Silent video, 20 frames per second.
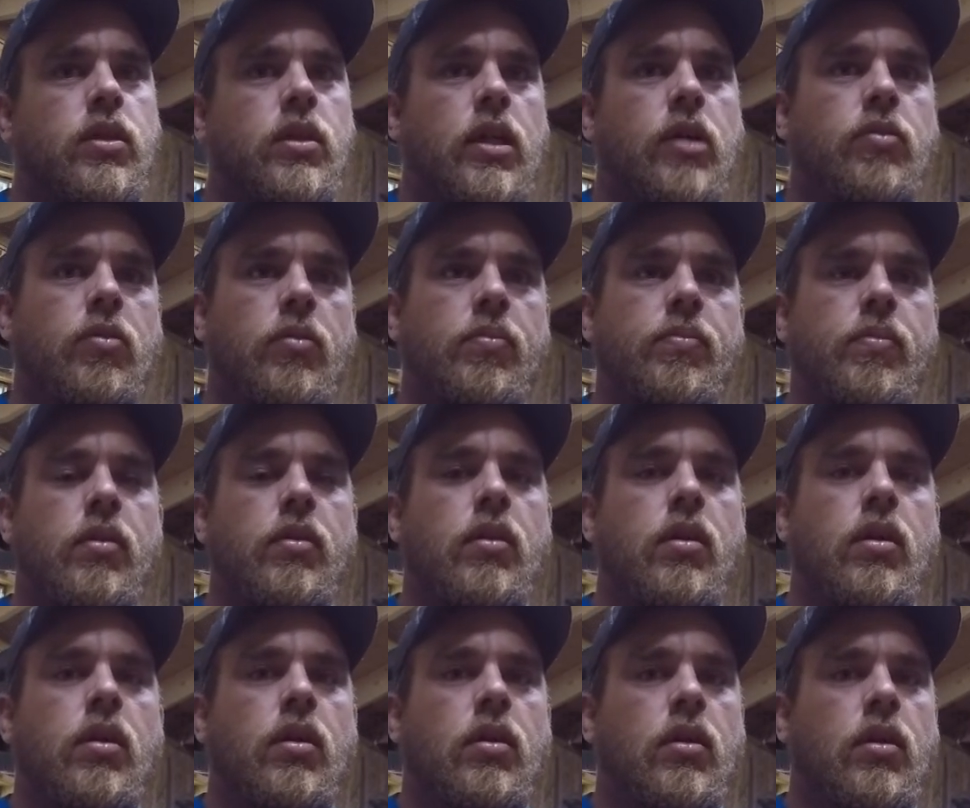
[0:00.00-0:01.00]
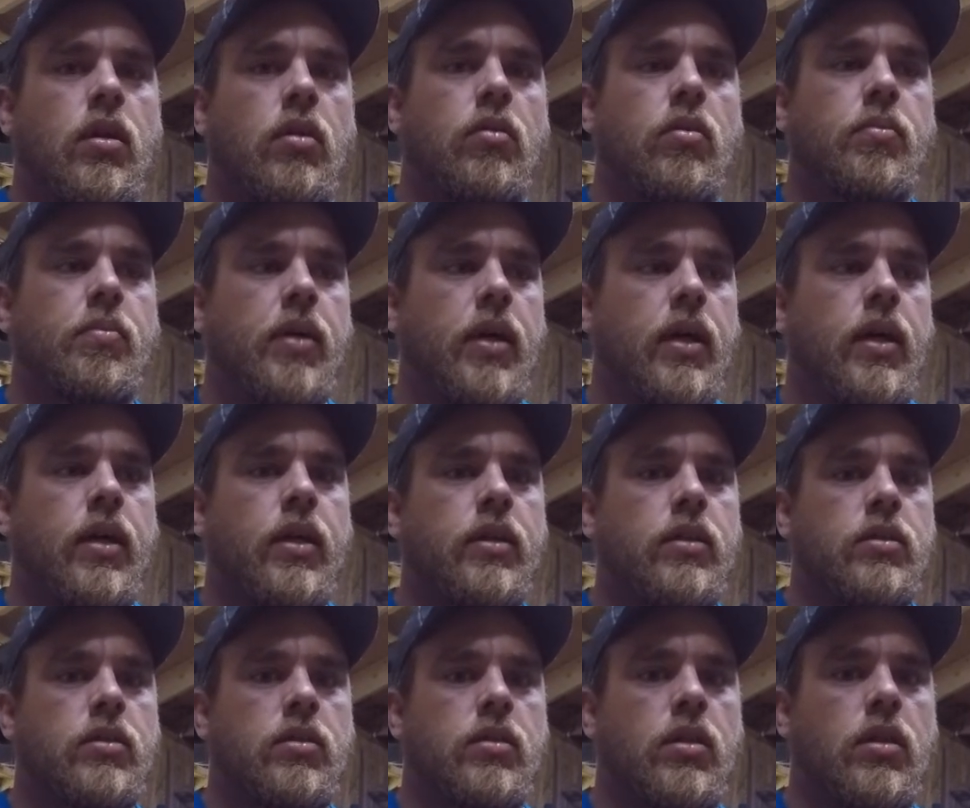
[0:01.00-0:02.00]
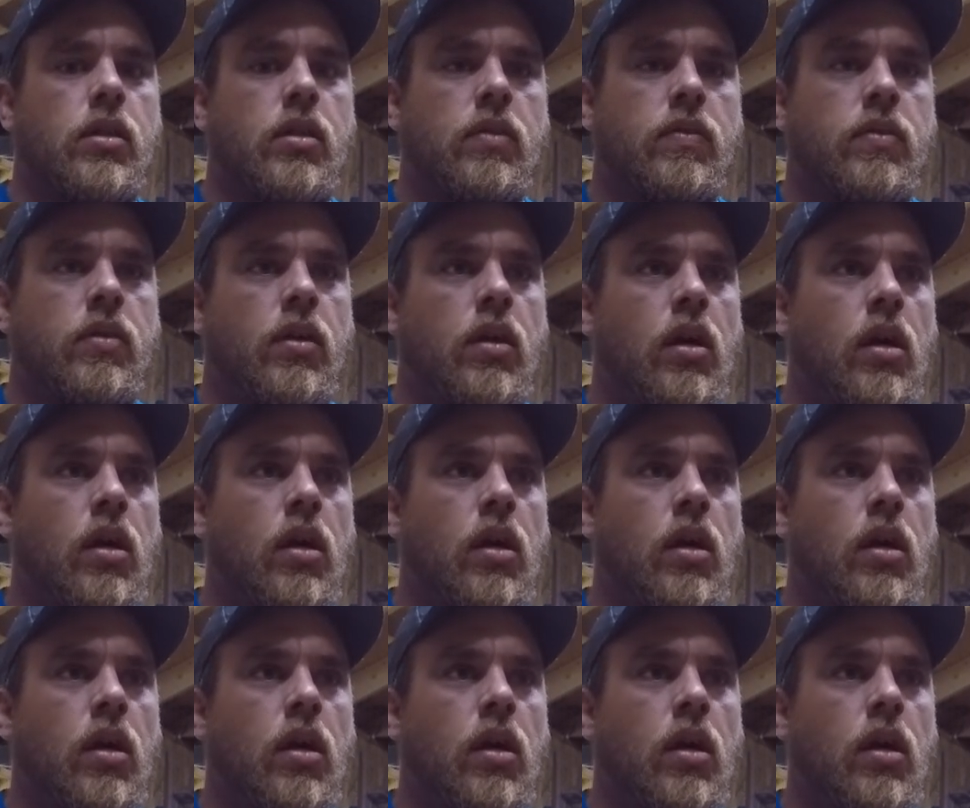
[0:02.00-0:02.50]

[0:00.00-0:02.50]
that we're that now we're back and stuff.